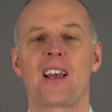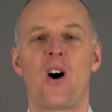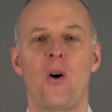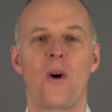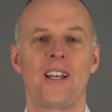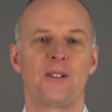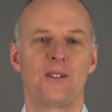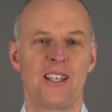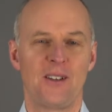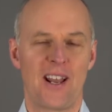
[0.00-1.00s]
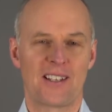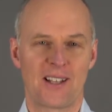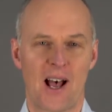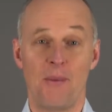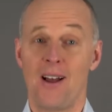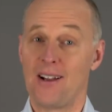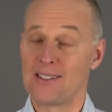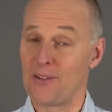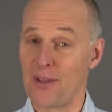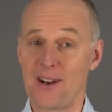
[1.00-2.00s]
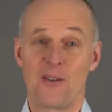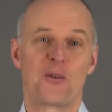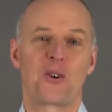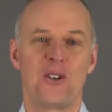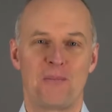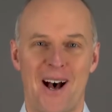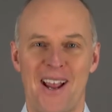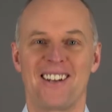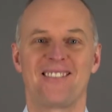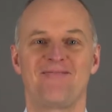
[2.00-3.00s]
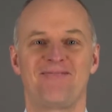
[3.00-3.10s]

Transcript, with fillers: and I can't wait to see you next time. Until then, goodbye.